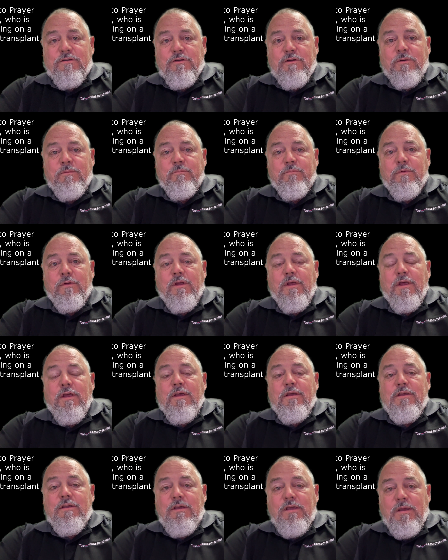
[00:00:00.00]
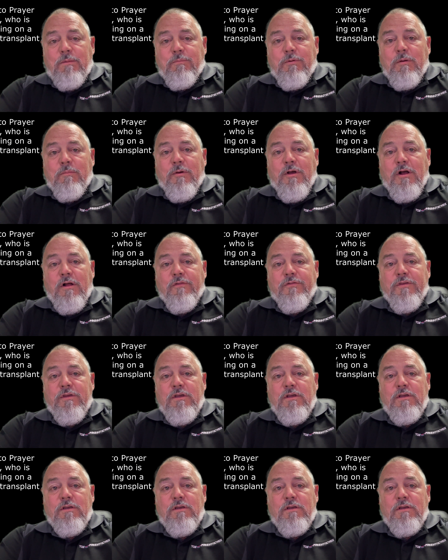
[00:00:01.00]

him, keep him healthy.